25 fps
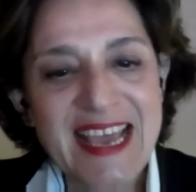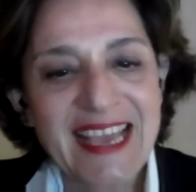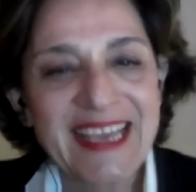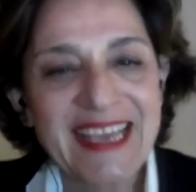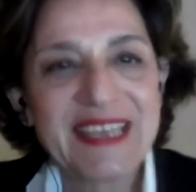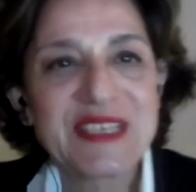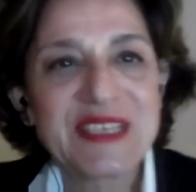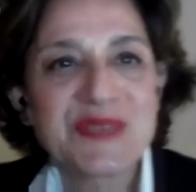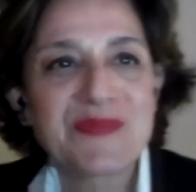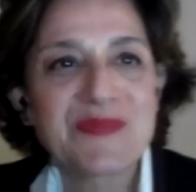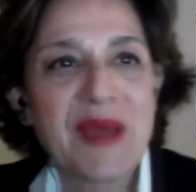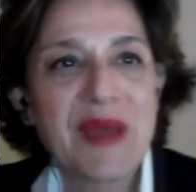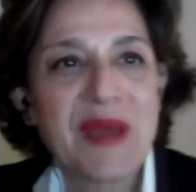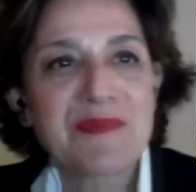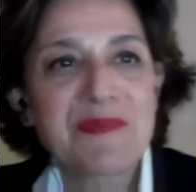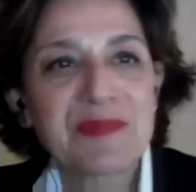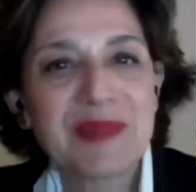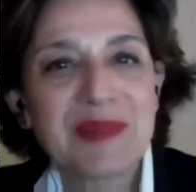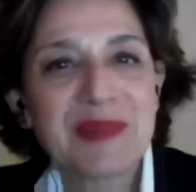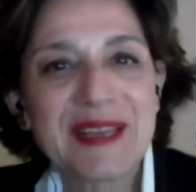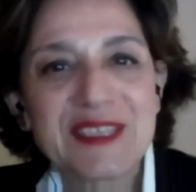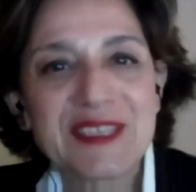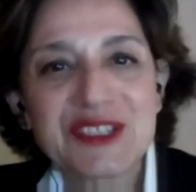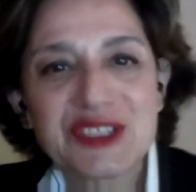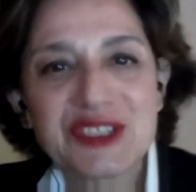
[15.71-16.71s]
It is my
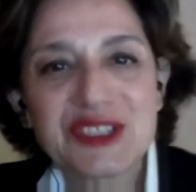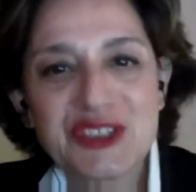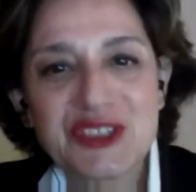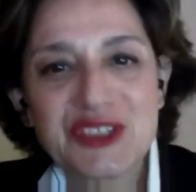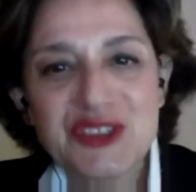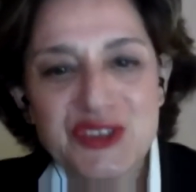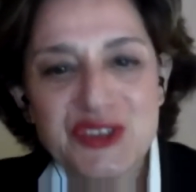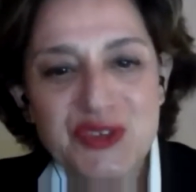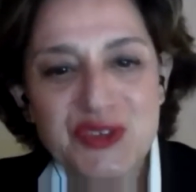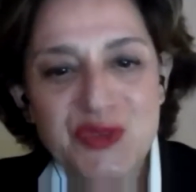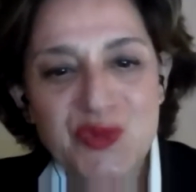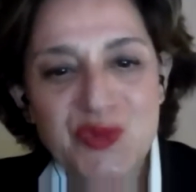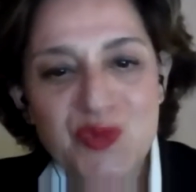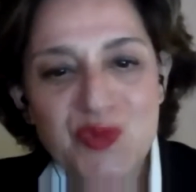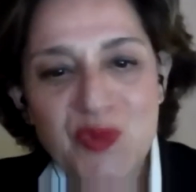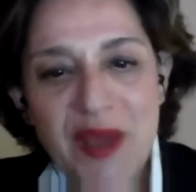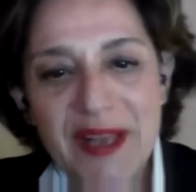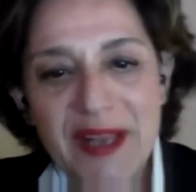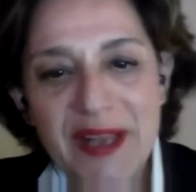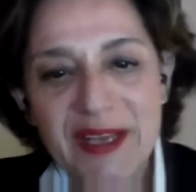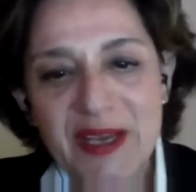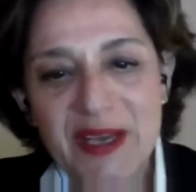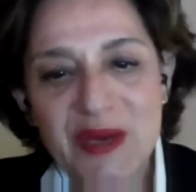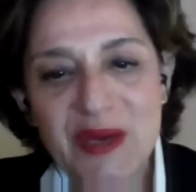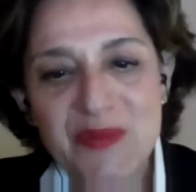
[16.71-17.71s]
pleasure to
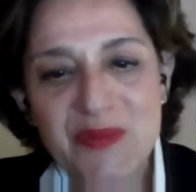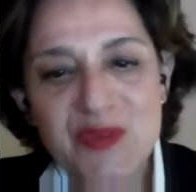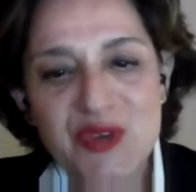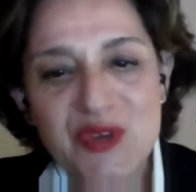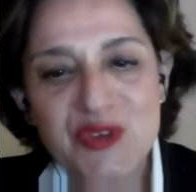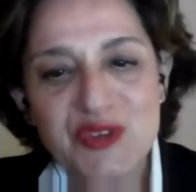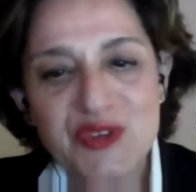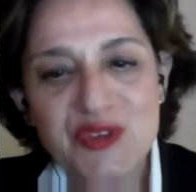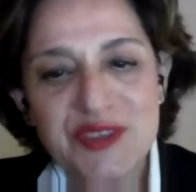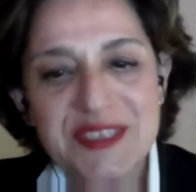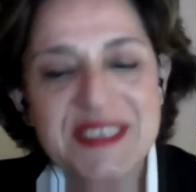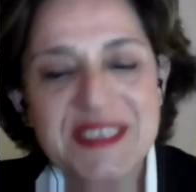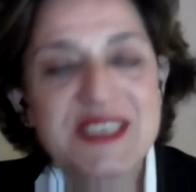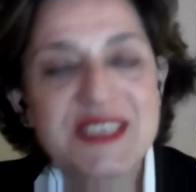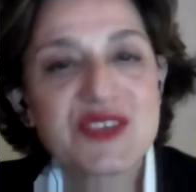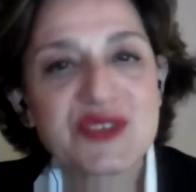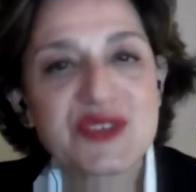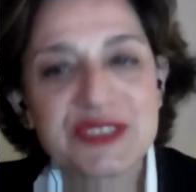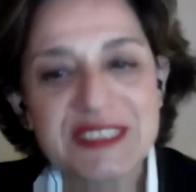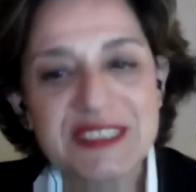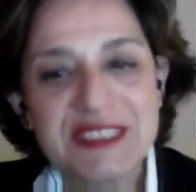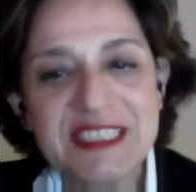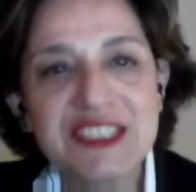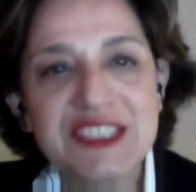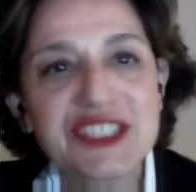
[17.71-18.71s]
welcome you to this
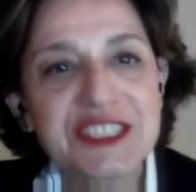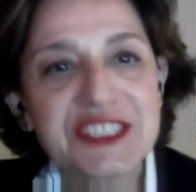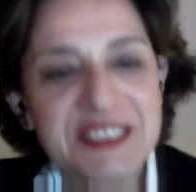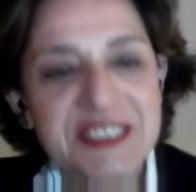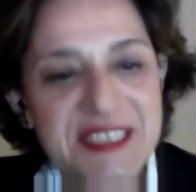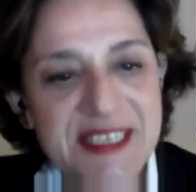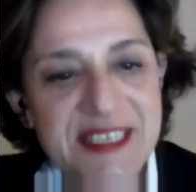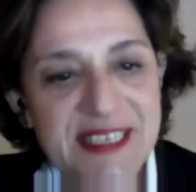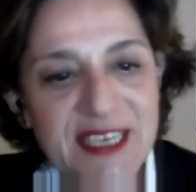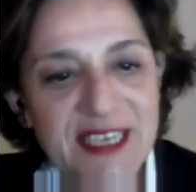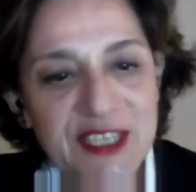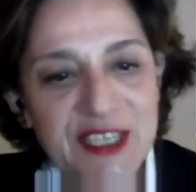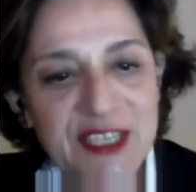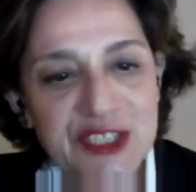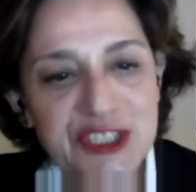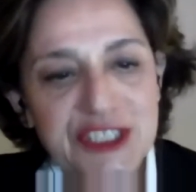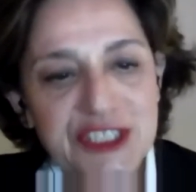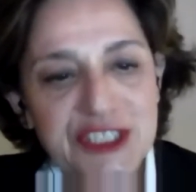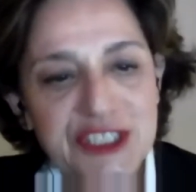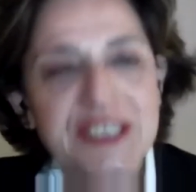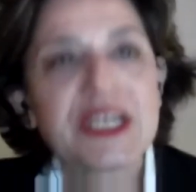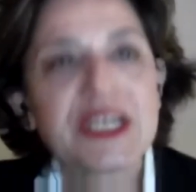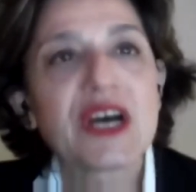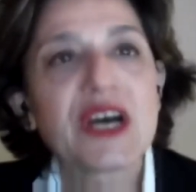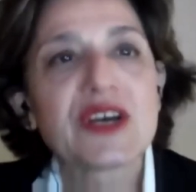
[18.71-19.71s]
strategic
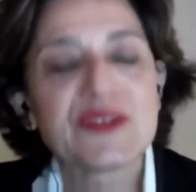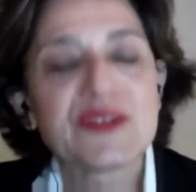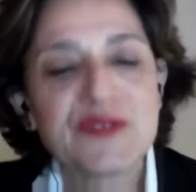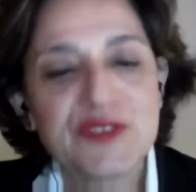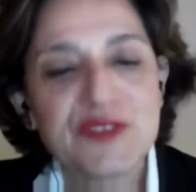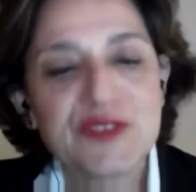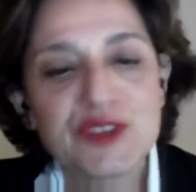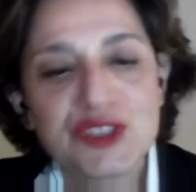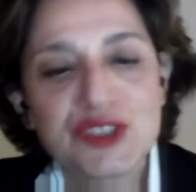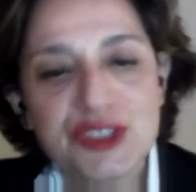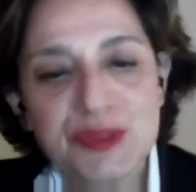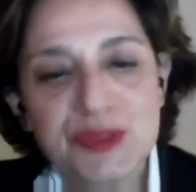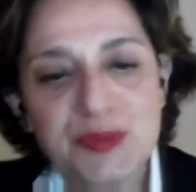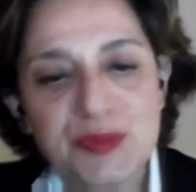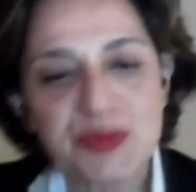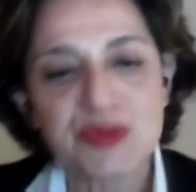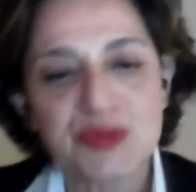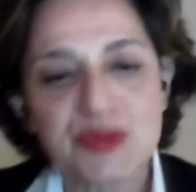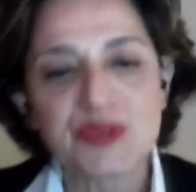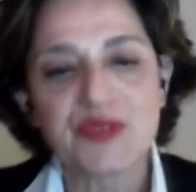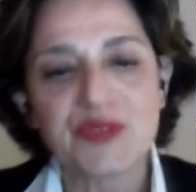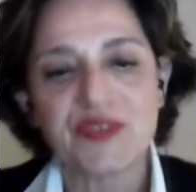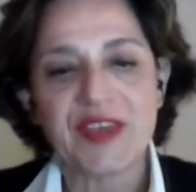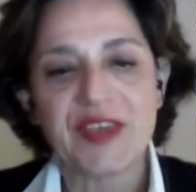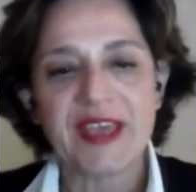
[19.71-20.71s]
discussion on
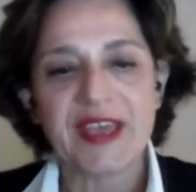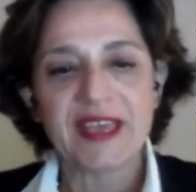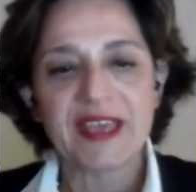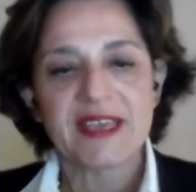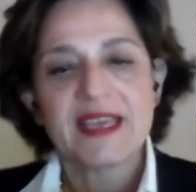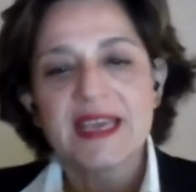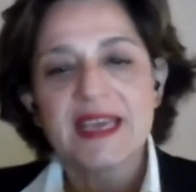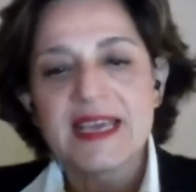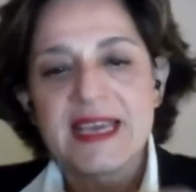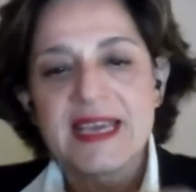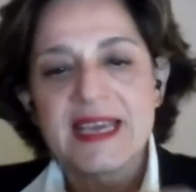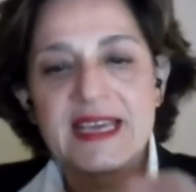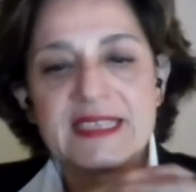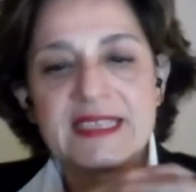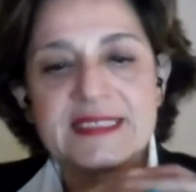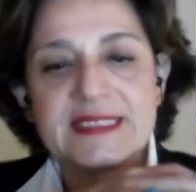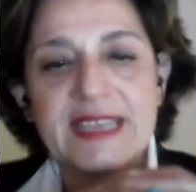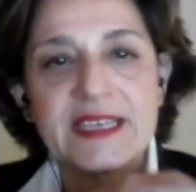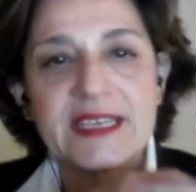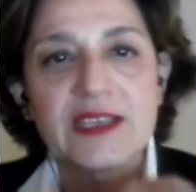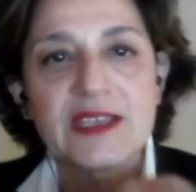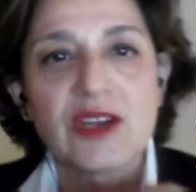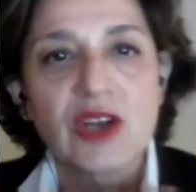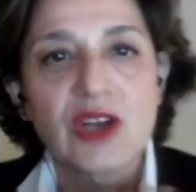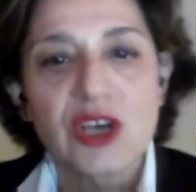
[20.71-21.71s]
future-proofing
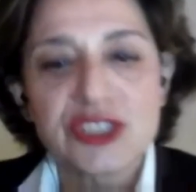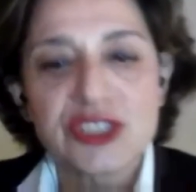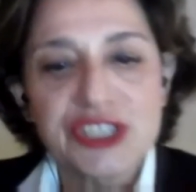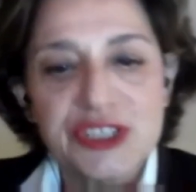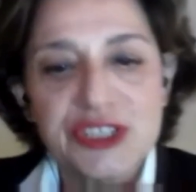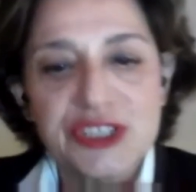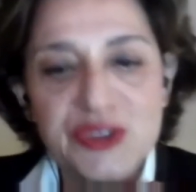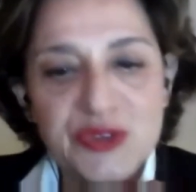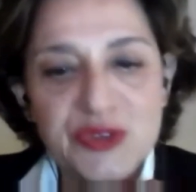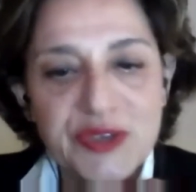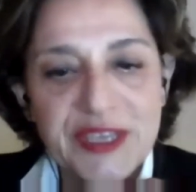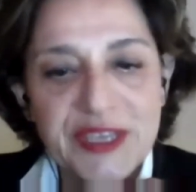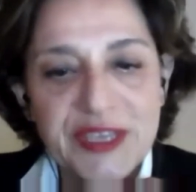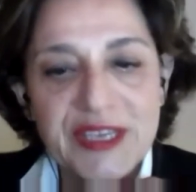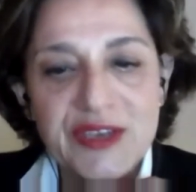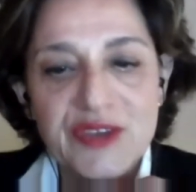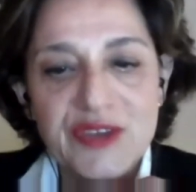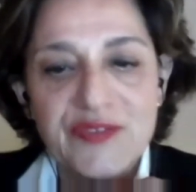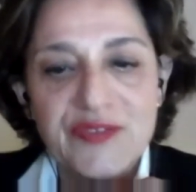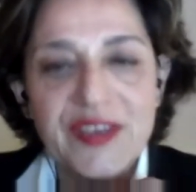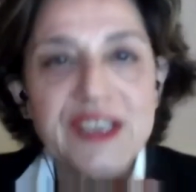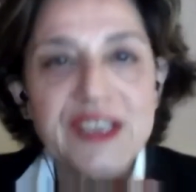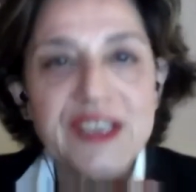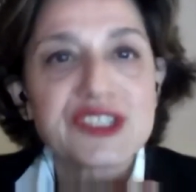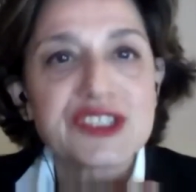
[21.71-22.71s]
technological
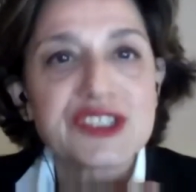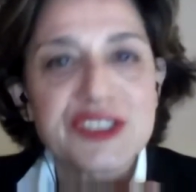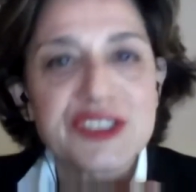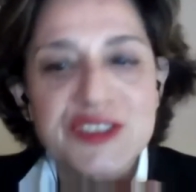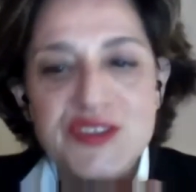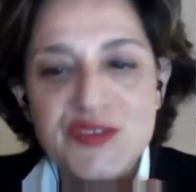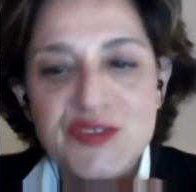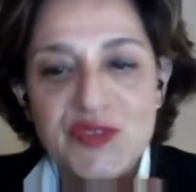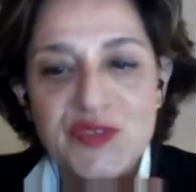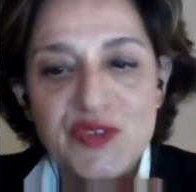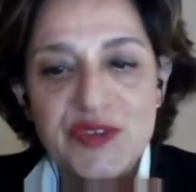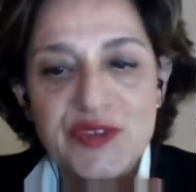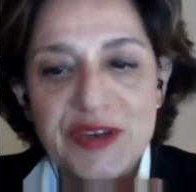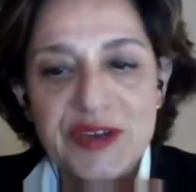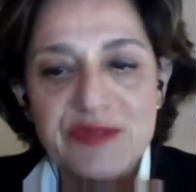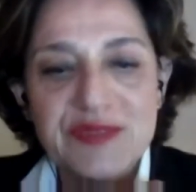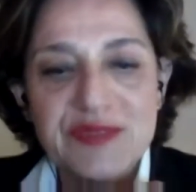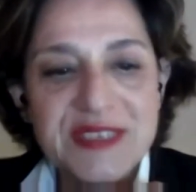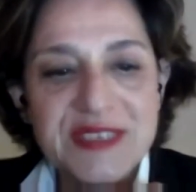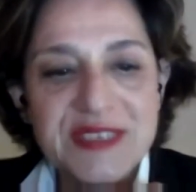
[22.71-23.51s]
innovations for a